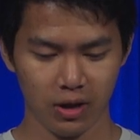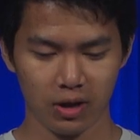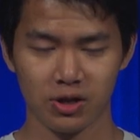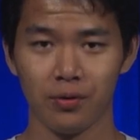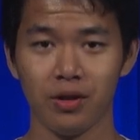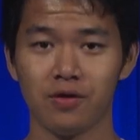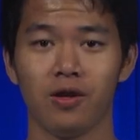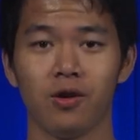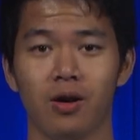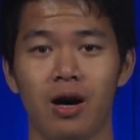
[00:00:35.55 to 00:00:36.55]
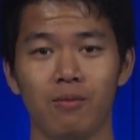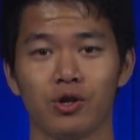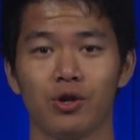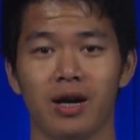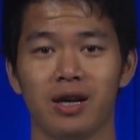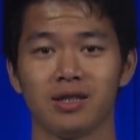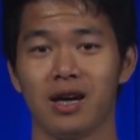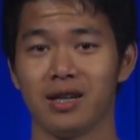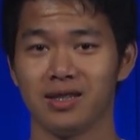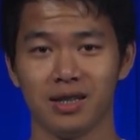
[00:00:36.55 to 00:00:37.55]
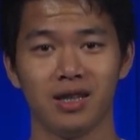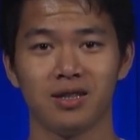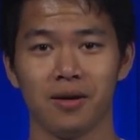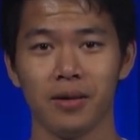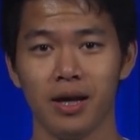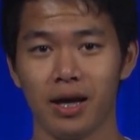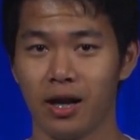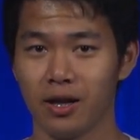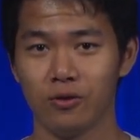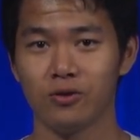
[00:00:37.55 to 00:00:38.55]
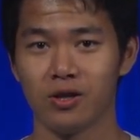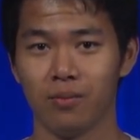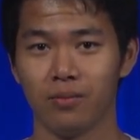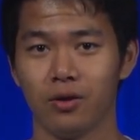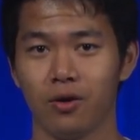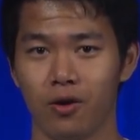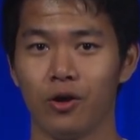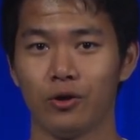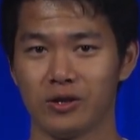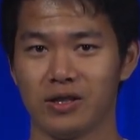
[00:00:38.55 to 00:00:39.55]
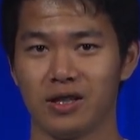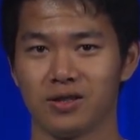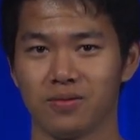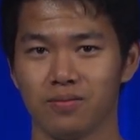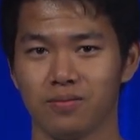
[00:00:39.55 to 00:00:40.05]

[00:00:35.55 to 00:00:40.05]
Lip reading: So in this video, I'm going to show you guys how to set these up and how to use them on your sets.